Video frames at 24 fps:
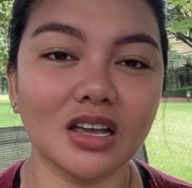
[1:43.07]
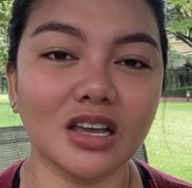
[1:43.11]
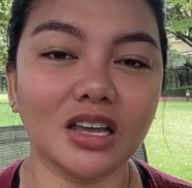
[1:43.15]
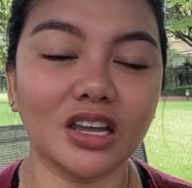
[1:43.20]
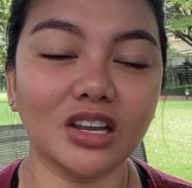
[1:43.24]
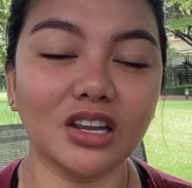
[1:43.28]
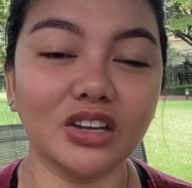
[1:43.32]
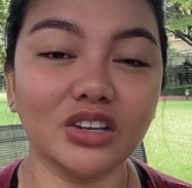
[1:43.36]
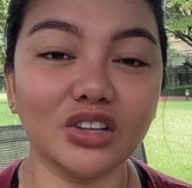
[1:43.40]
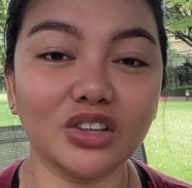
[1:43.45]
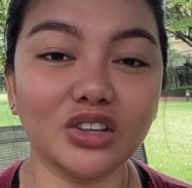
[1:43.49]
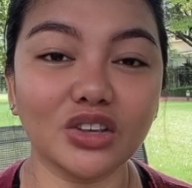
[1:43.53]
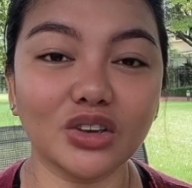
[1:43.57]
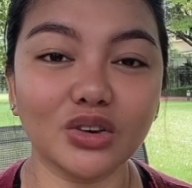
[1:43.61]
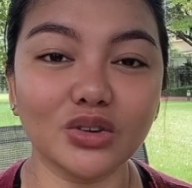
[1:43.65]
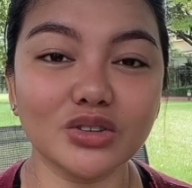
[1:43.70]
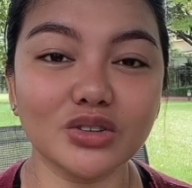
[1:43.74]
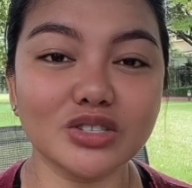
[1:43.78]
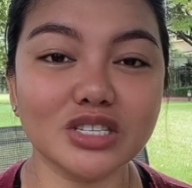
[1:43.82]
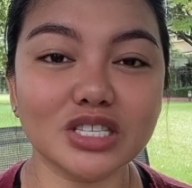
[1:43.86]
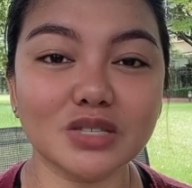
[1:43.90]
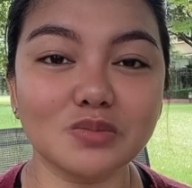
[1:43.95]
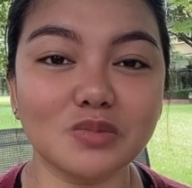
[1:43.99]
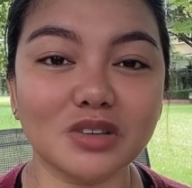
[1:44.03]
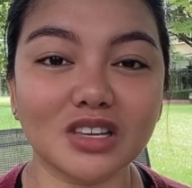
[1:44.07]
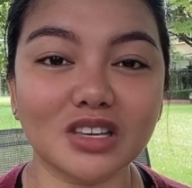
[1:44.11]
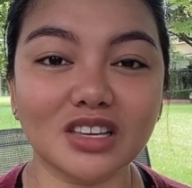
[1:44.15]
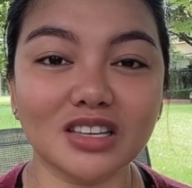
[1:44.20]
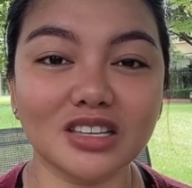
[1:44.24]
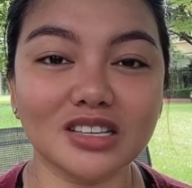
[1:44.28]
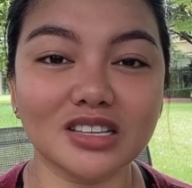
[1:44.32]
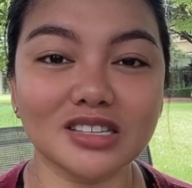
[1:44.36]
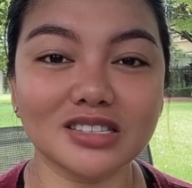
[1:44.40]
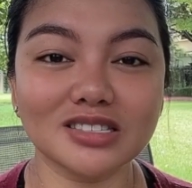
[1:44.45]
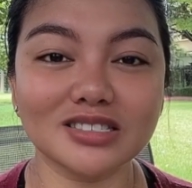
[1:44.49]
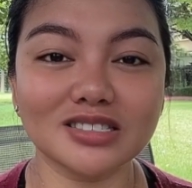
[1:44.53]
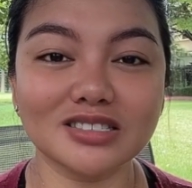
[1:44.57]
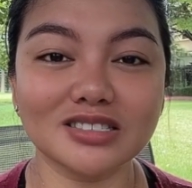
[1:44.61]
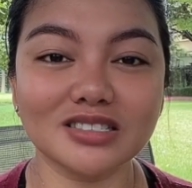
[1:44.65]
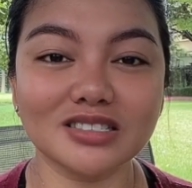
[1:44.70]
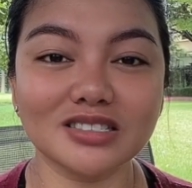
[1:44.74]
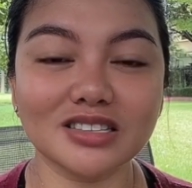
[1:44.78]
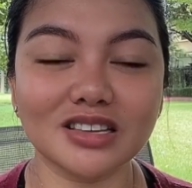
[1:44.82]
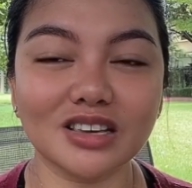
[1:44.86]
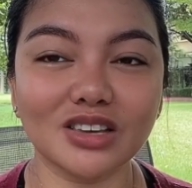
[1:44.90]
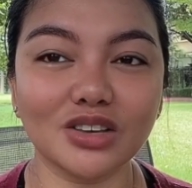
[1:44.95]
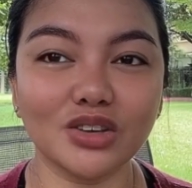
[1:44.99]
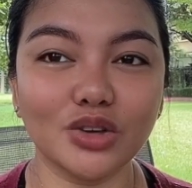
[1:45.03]
in you just because
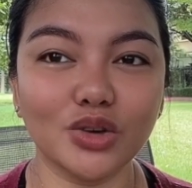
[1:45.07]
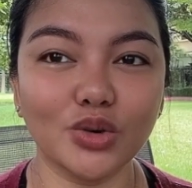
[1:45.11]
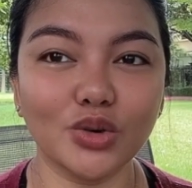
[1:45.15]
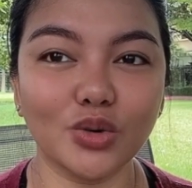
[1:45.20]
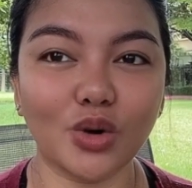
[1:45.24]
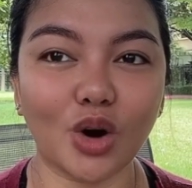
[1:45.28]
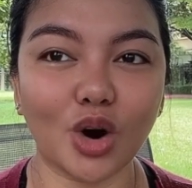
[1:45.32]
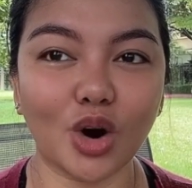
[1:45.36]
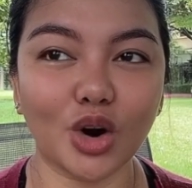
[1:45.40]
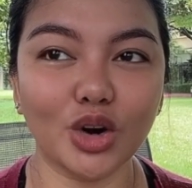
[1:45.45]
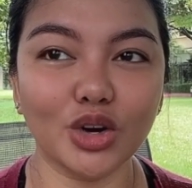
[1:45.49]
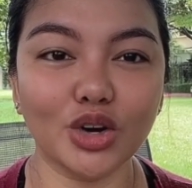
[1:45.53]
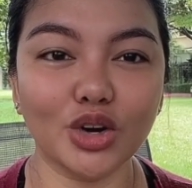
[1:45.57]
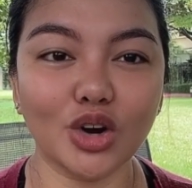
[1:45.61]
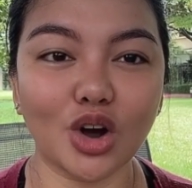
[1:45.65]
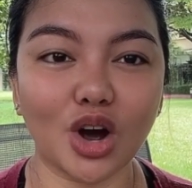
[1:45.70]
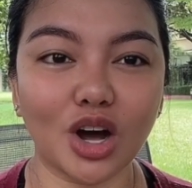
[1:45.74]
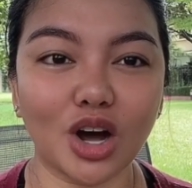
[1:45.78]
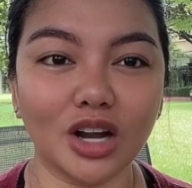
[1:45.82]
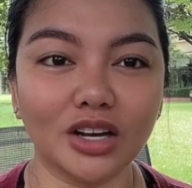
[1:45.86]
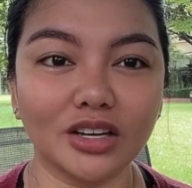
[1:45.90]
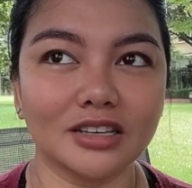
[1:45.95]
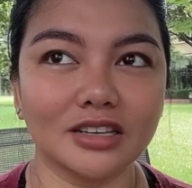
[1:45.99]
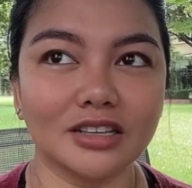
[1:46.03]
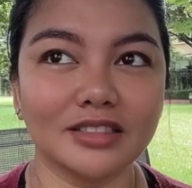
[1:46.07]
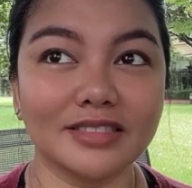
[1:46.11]
you are not,